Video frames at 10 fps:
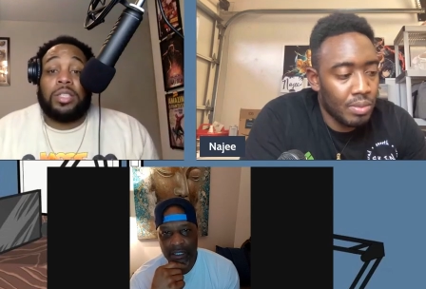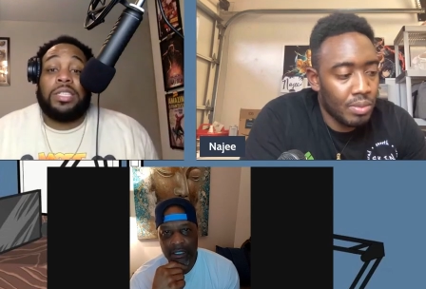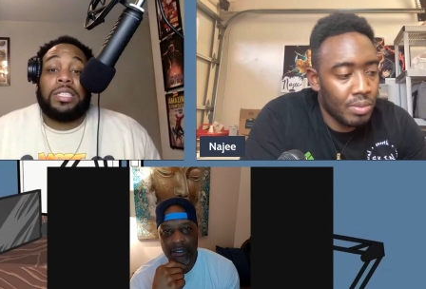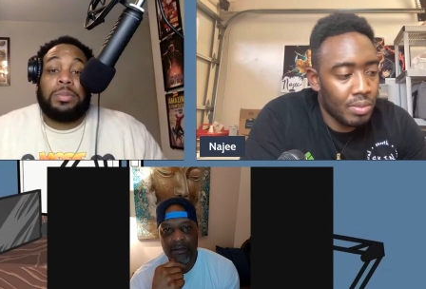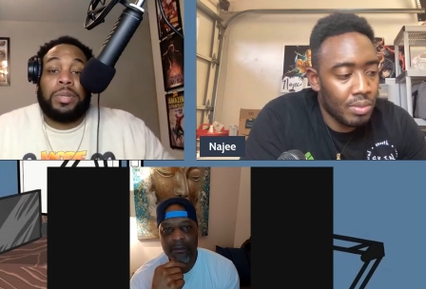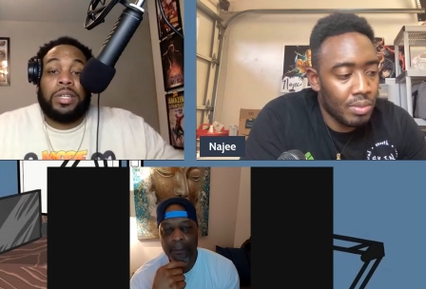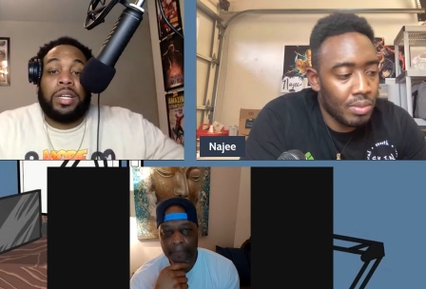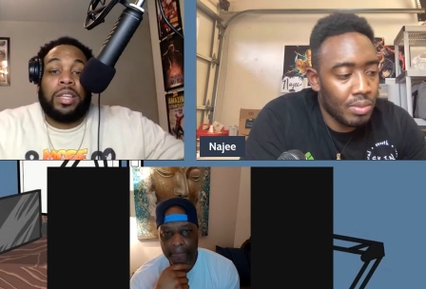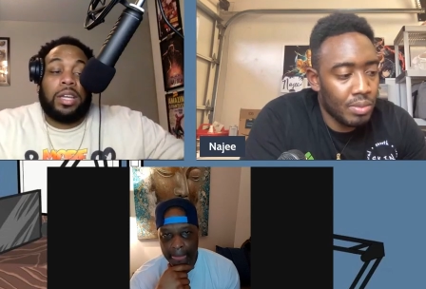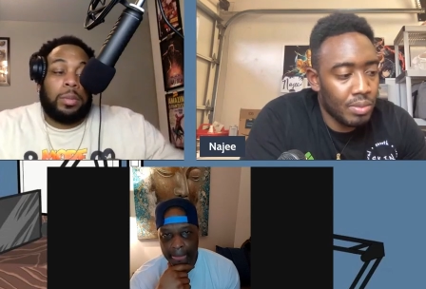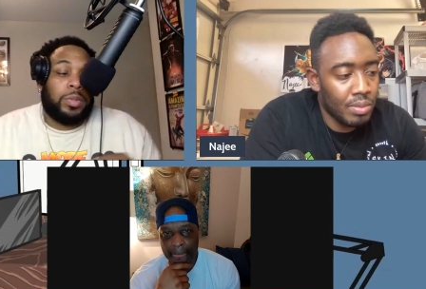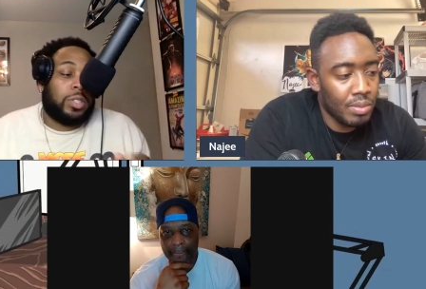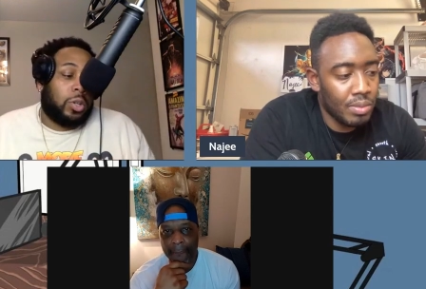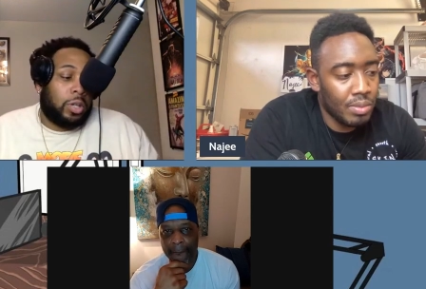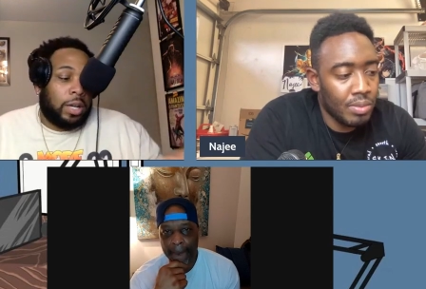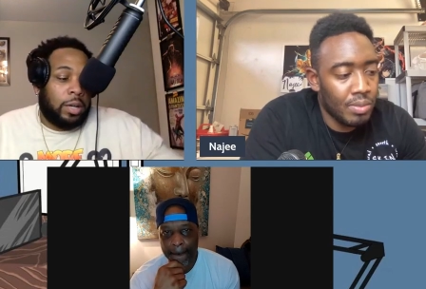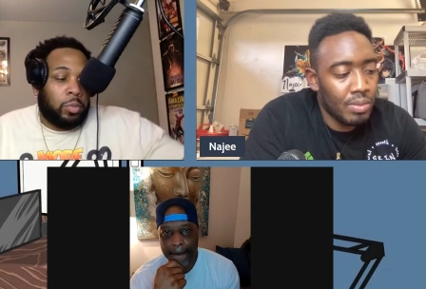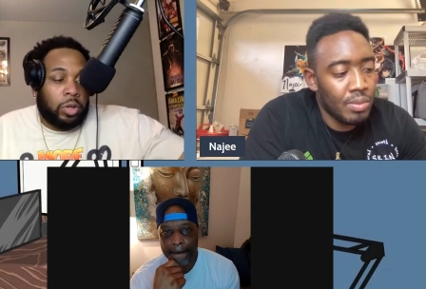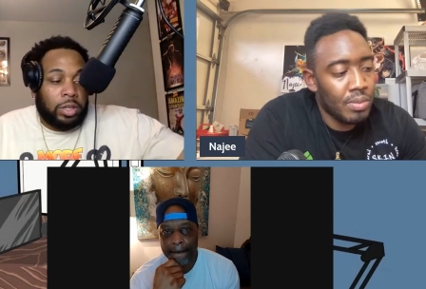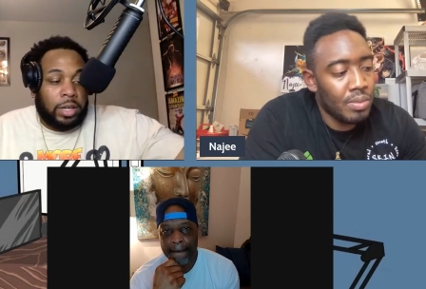Speaker 1: So this has been another episode of the
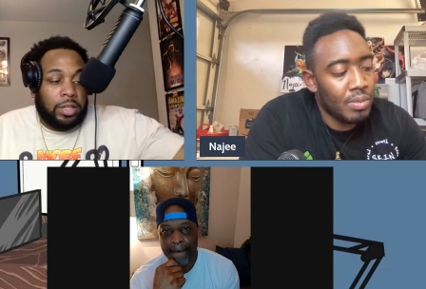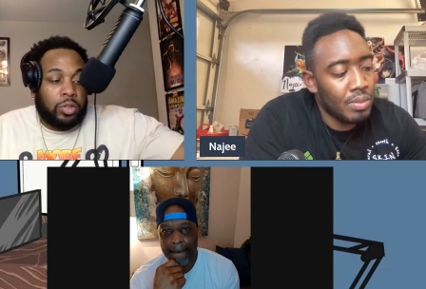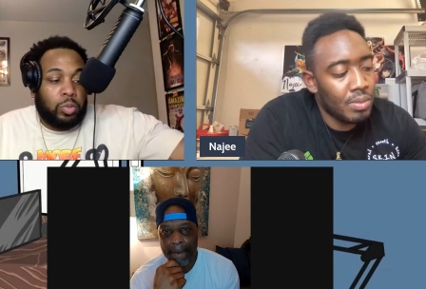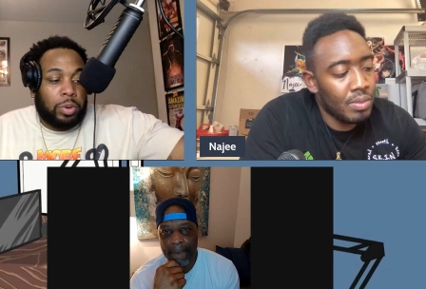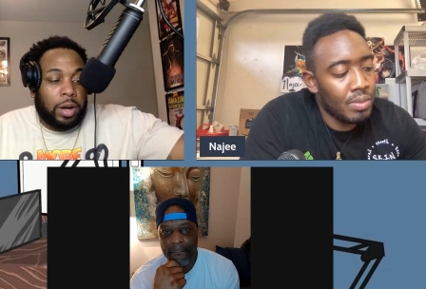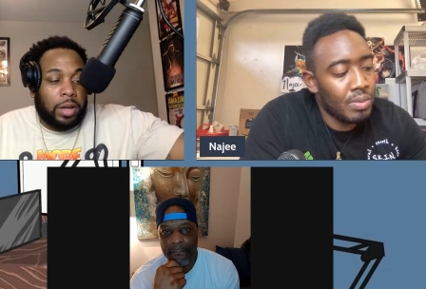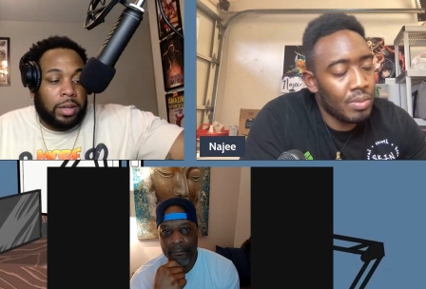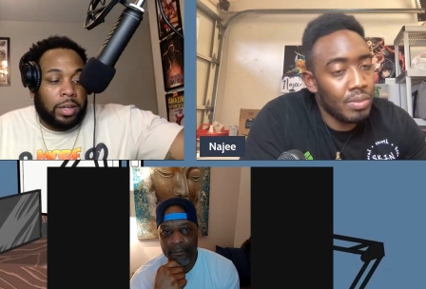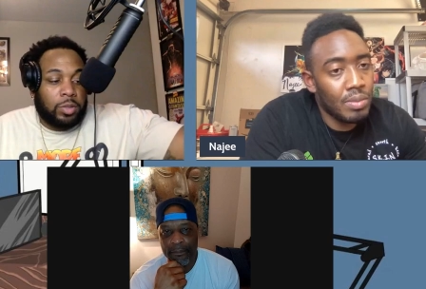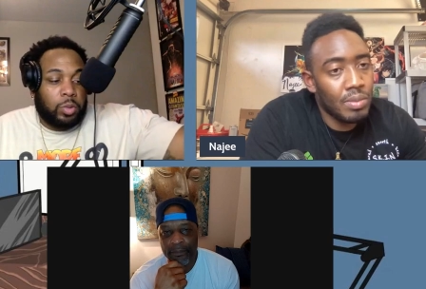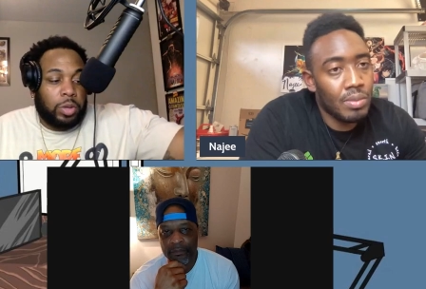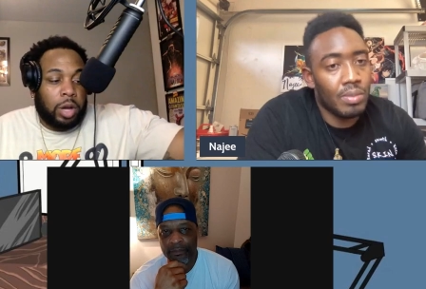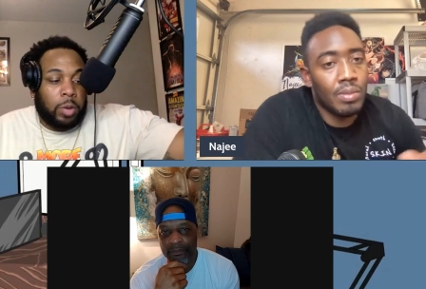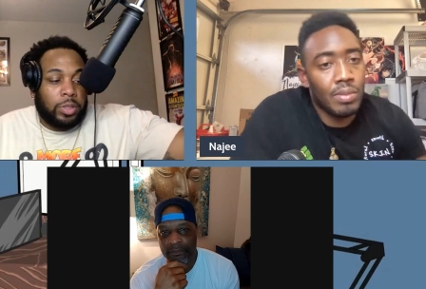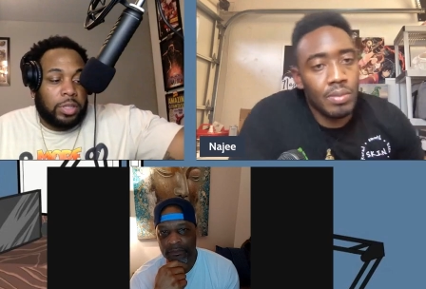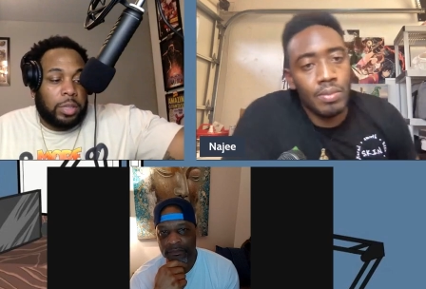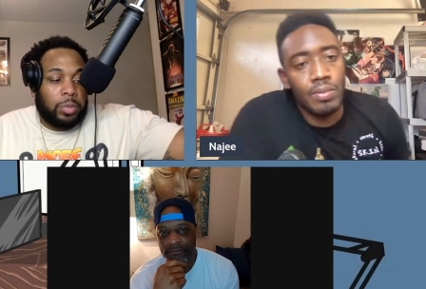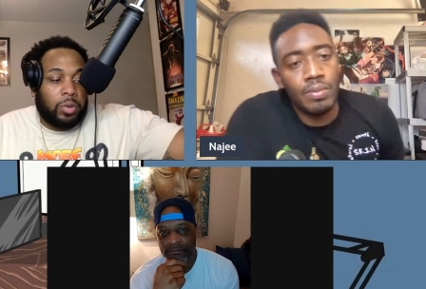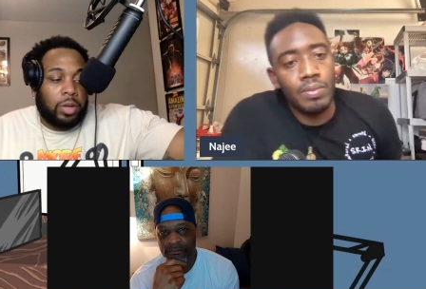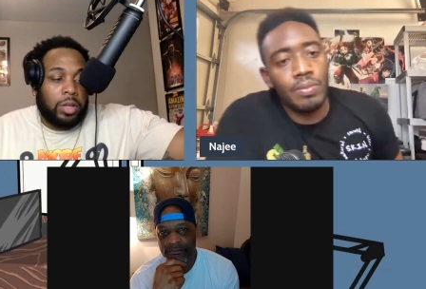Eight More Than Ninety Two podcast, where we always
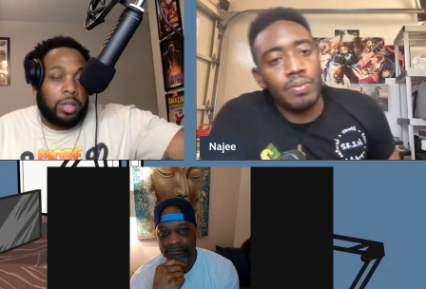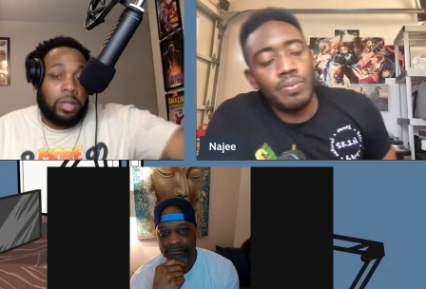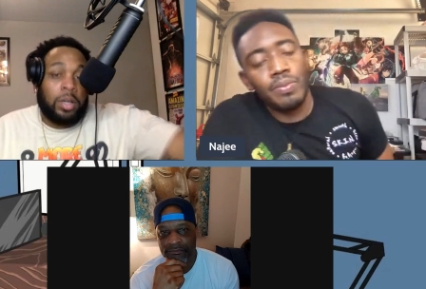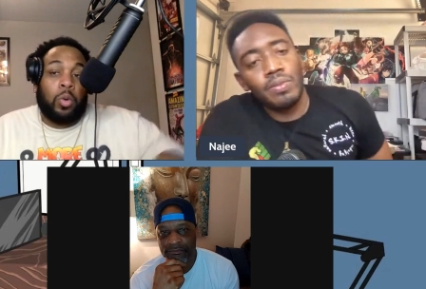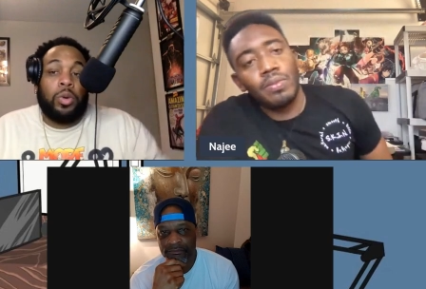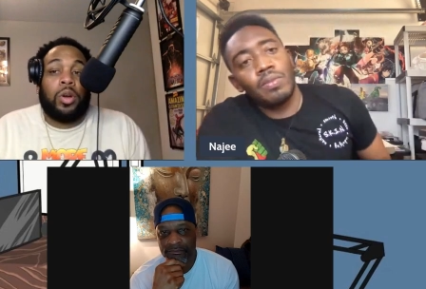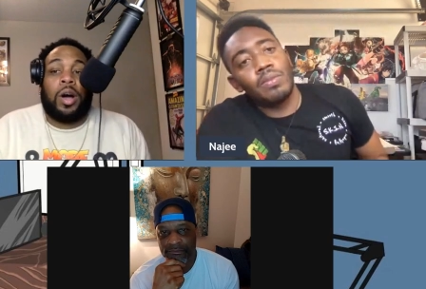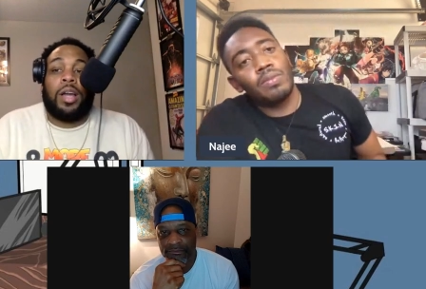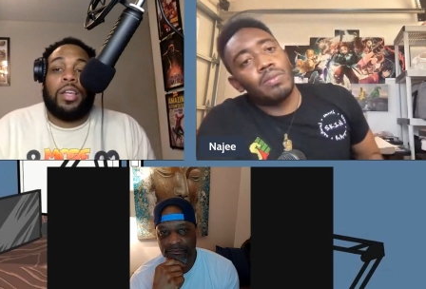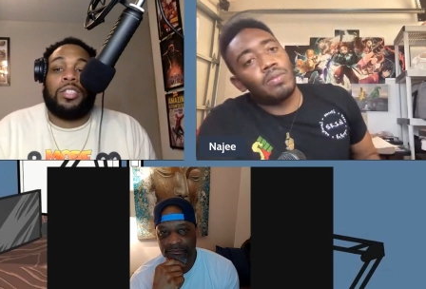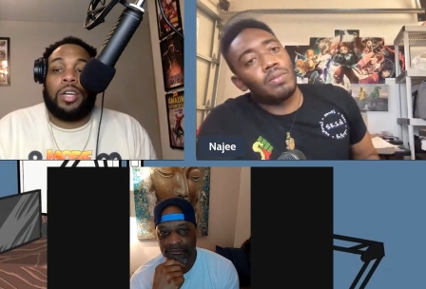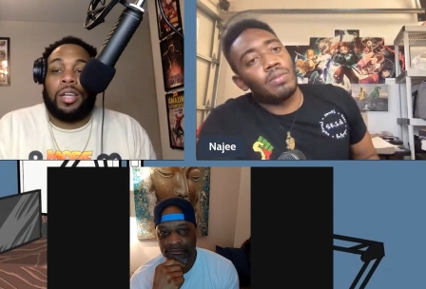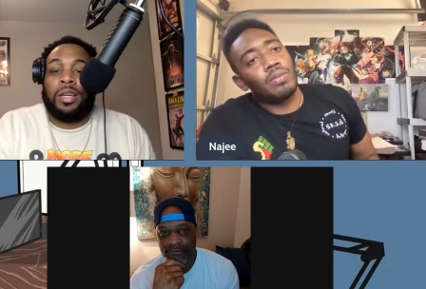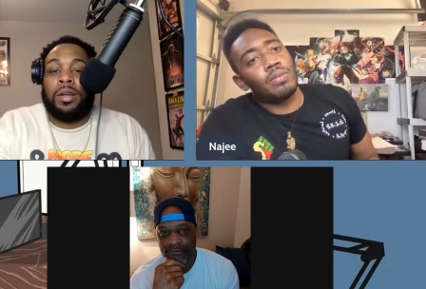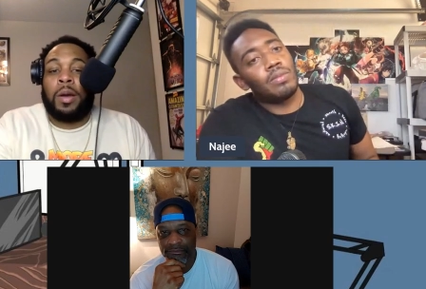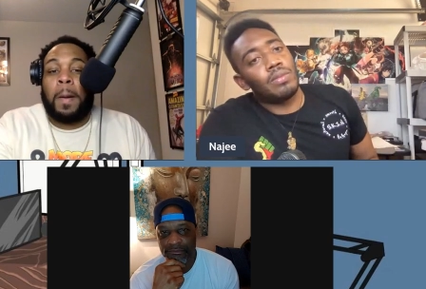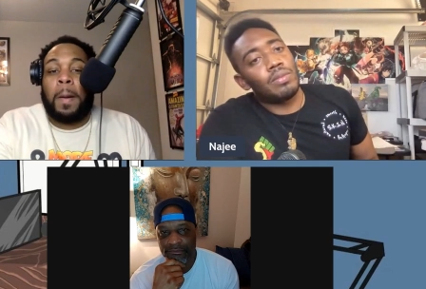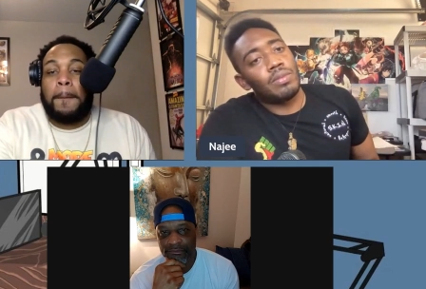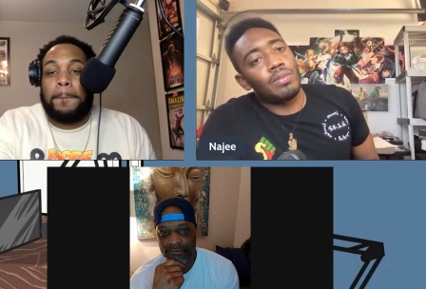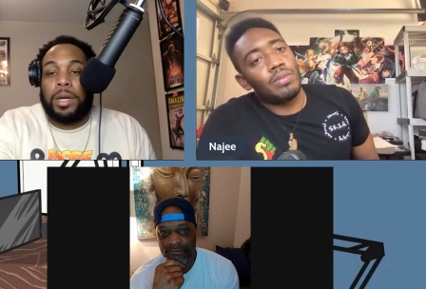keep on hundred. We gonna holler at y'all later.